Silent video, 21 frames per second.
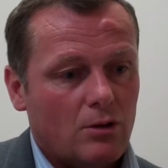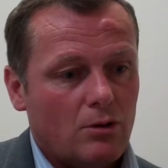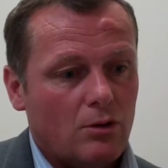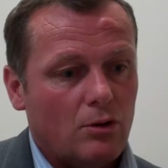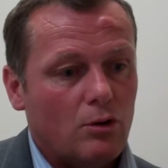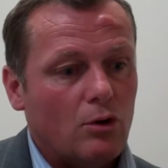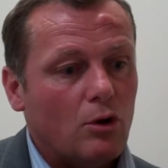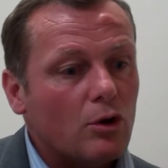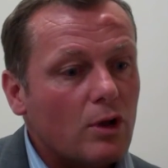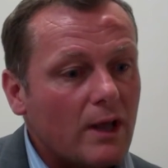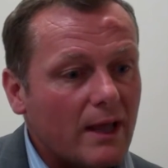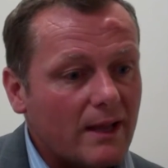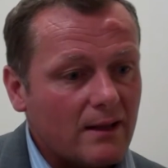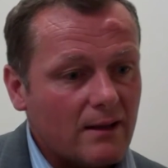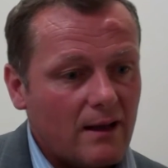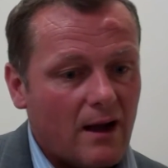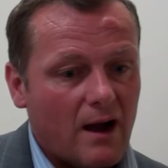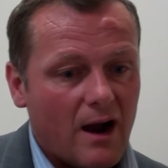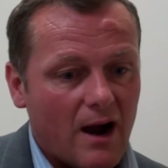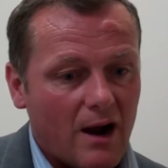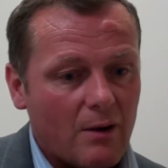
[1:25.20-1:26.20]
look at
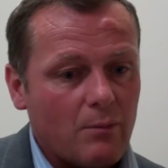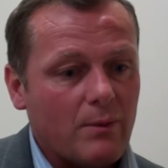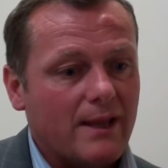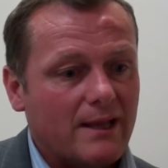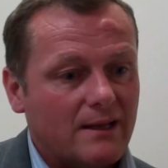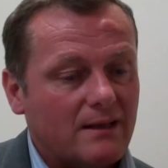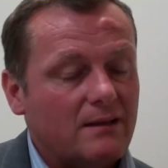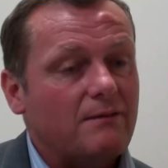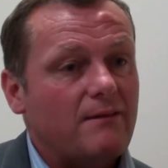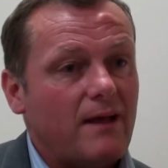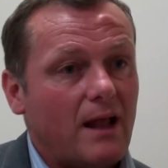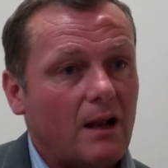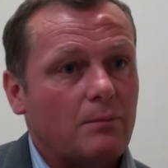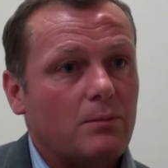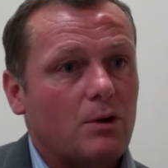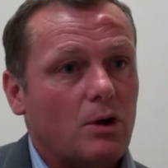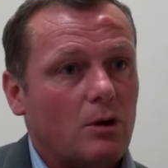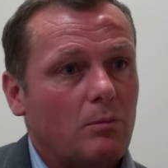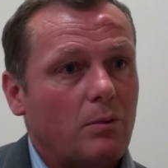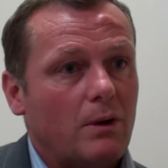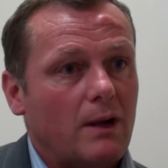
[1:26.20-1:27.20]
how we can develop
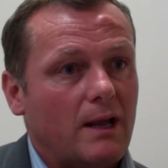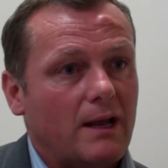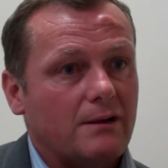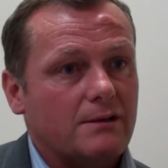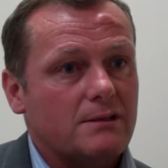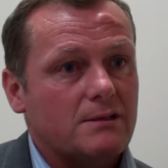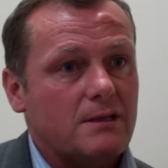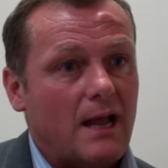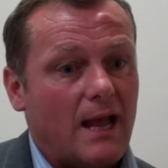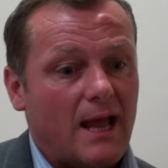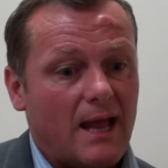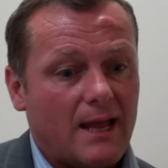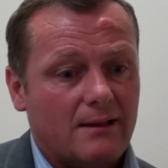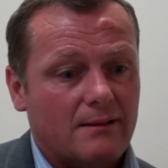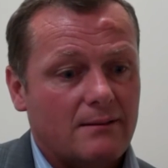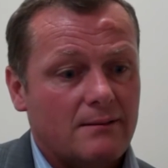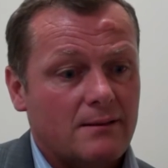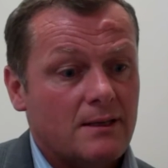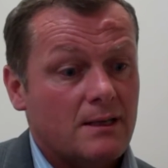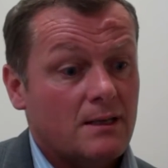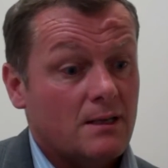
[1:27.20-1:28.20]
young players
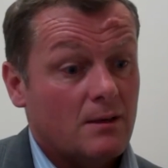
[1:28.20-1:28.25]
and